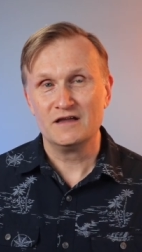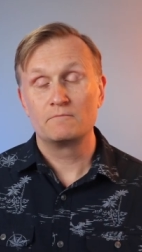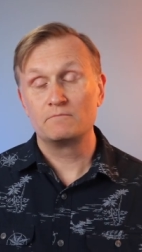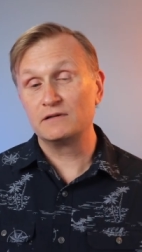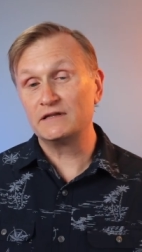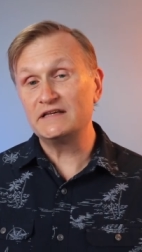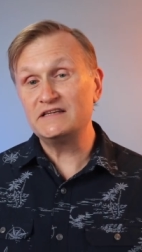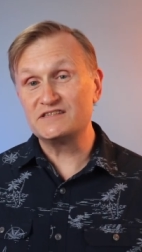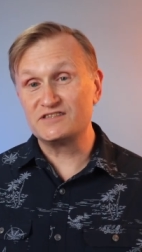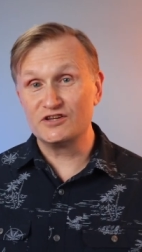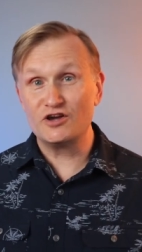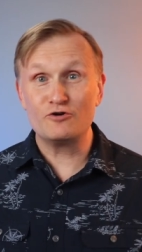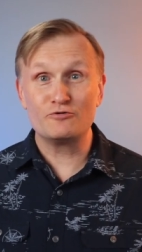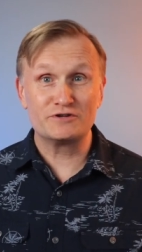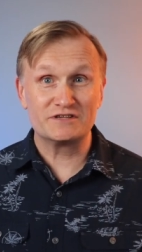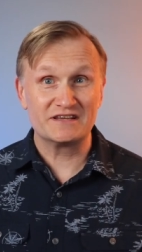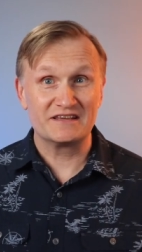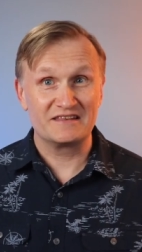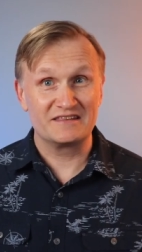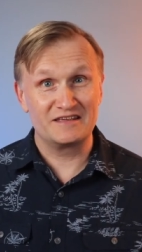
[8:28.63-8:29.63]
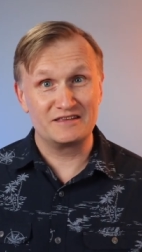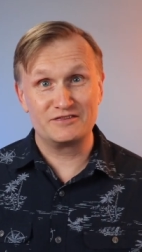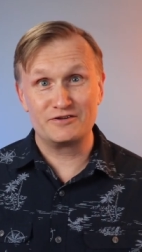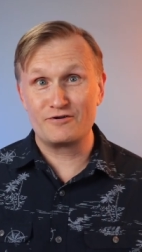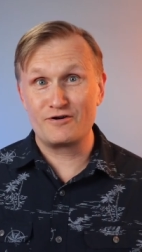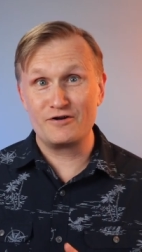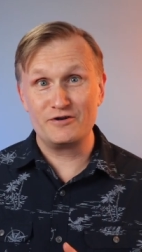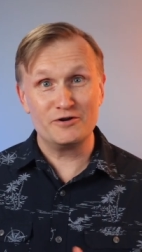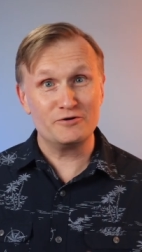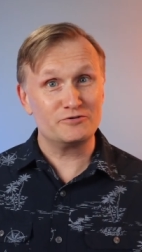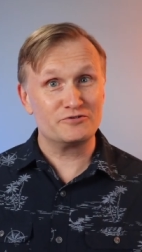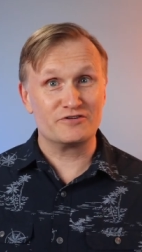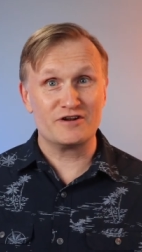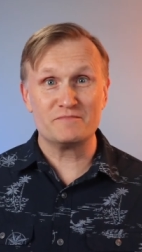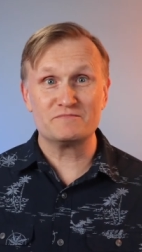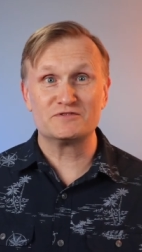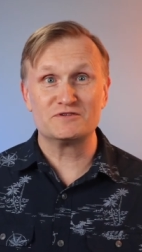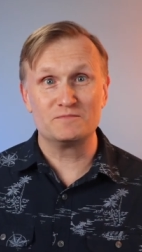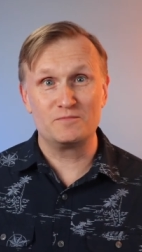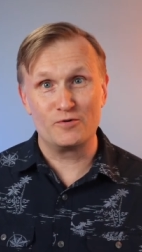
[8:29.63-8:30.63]
Please note that there are no
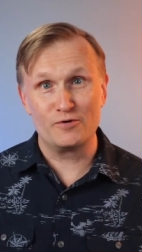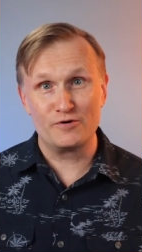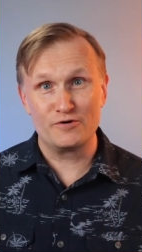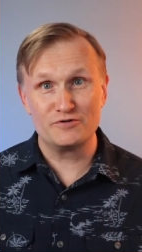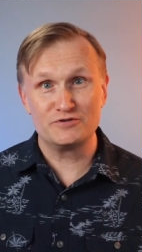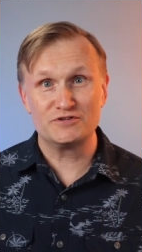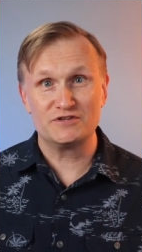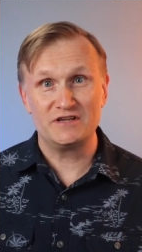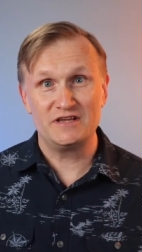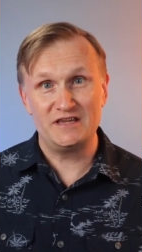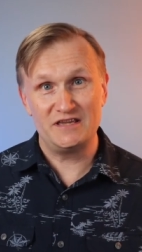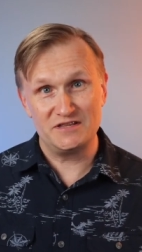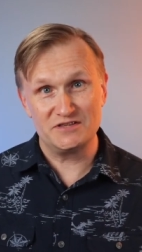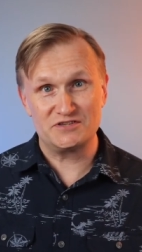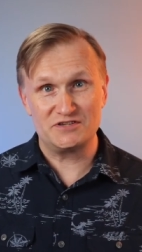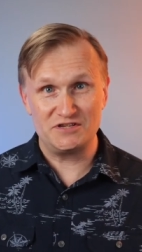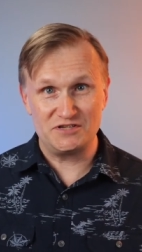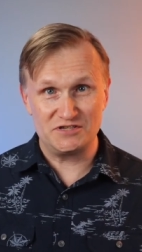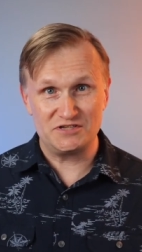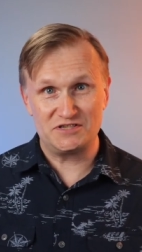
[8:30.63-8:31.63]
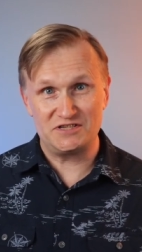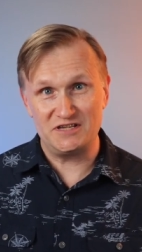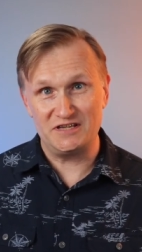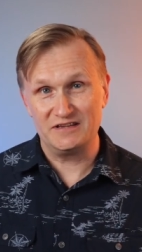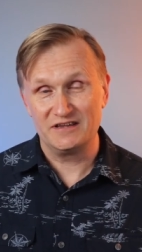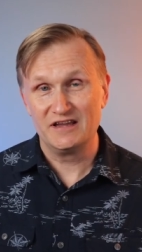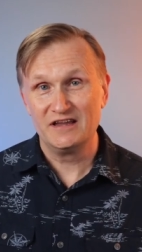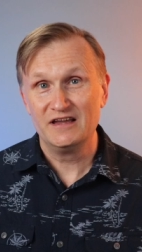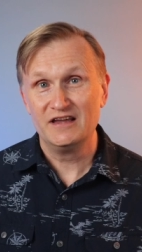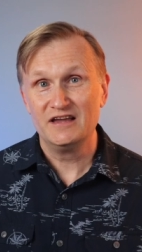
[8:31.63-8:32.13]
Trump supporters in CGC.